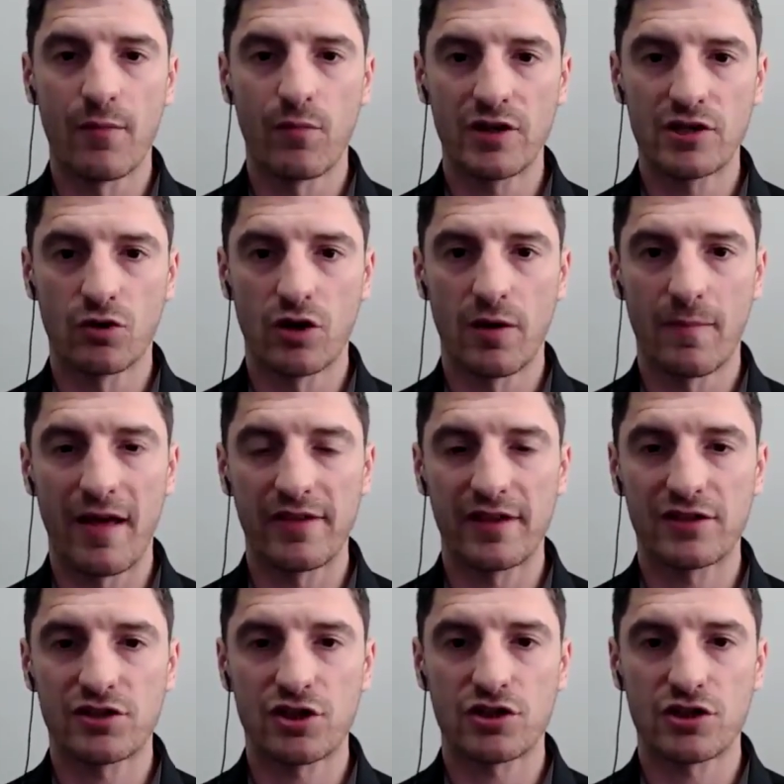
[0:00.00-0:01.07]
We talk about
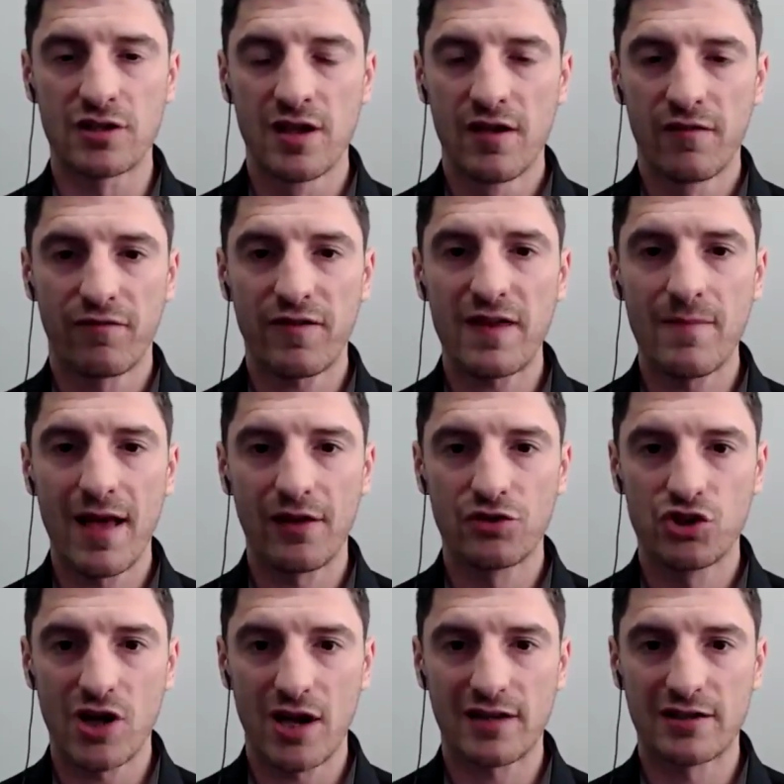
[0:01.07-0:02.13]
things such as female
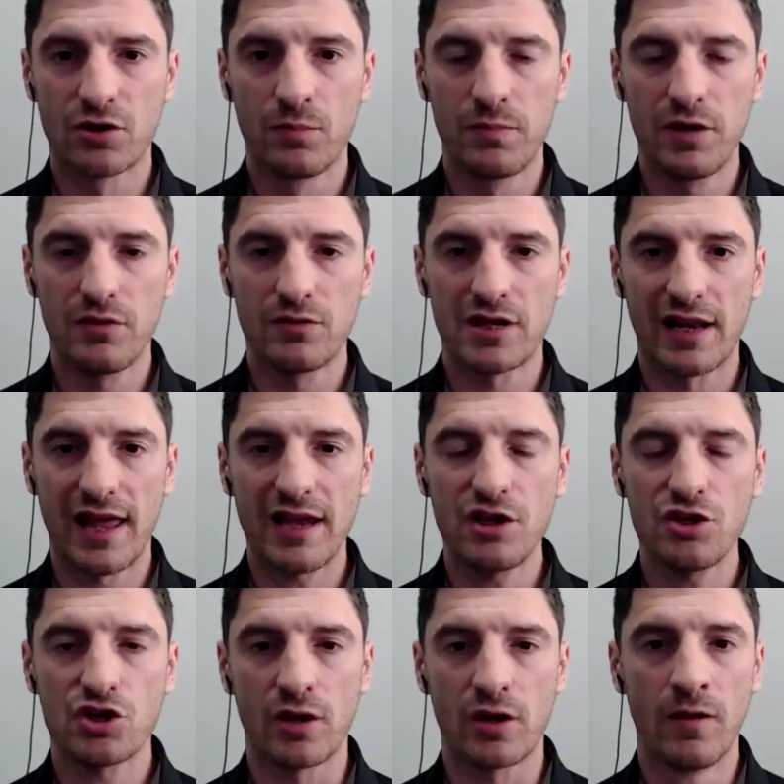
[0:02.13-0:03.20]
genital
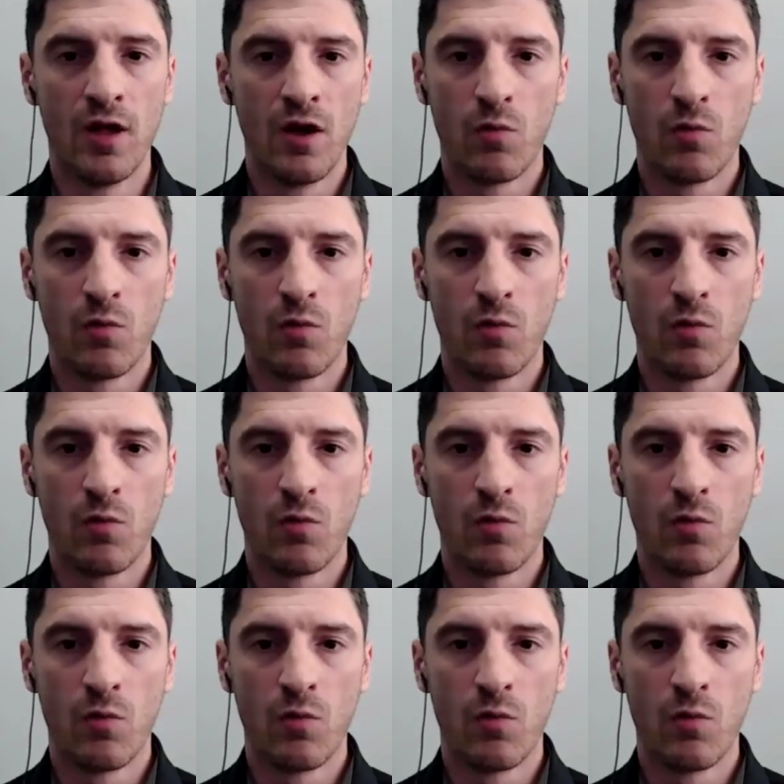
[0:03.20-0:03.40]
mutilation.